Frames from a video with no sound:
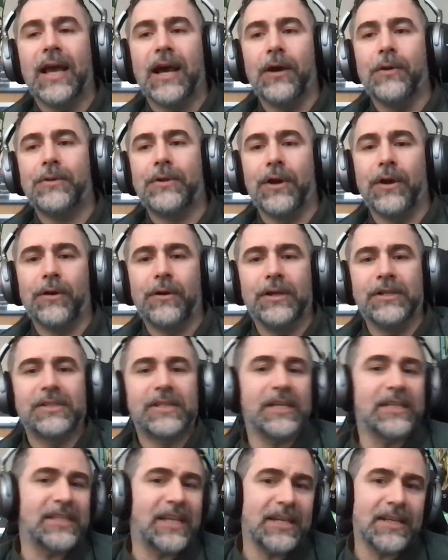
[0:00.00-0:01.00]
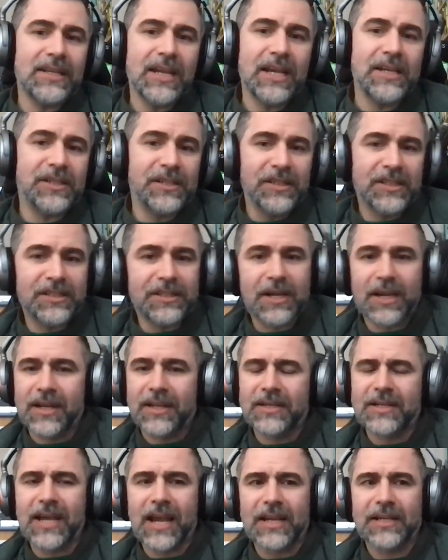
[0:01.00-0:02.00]
out there is things like nation
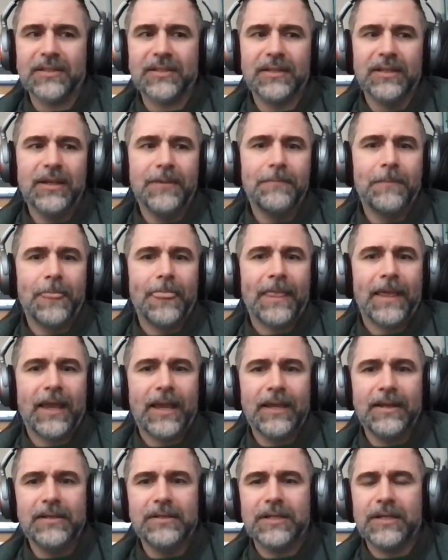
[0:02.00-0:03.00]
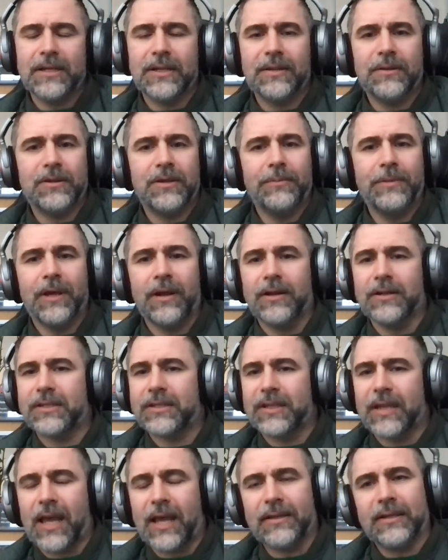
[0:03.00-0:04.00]
state attacks. And to be
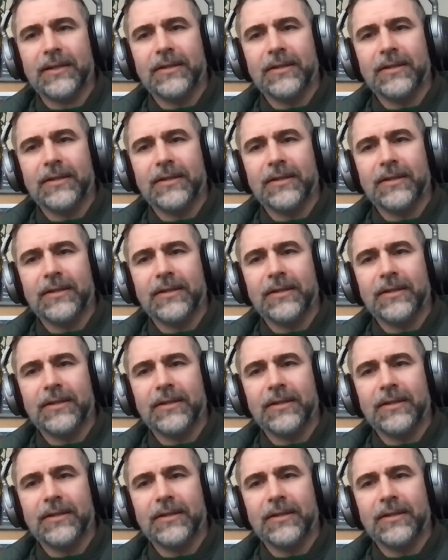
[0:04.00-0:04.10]
honest,